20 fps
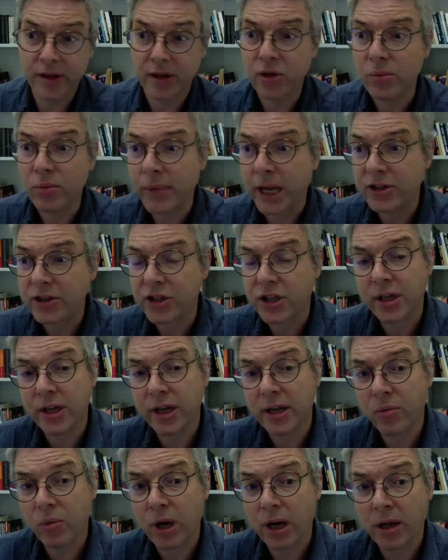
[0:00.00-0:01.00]
that you mentioned
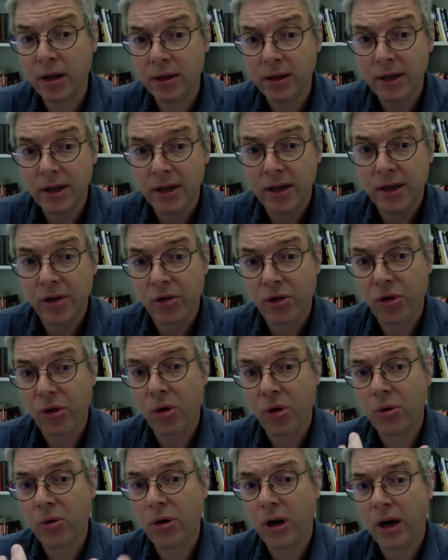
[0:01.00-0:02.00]
it. Well,
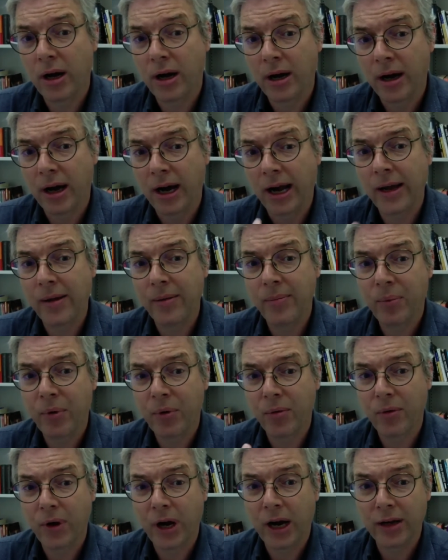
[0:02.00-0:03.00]
so
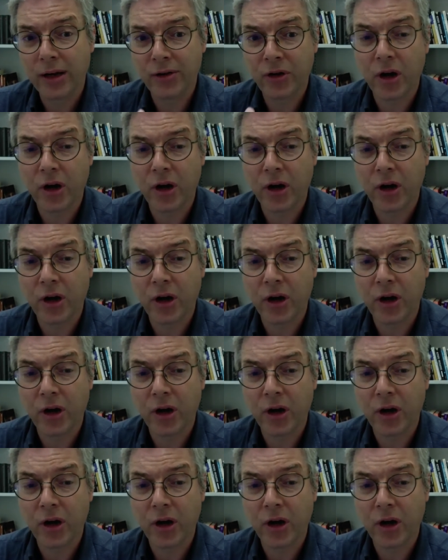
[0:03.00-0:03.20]
I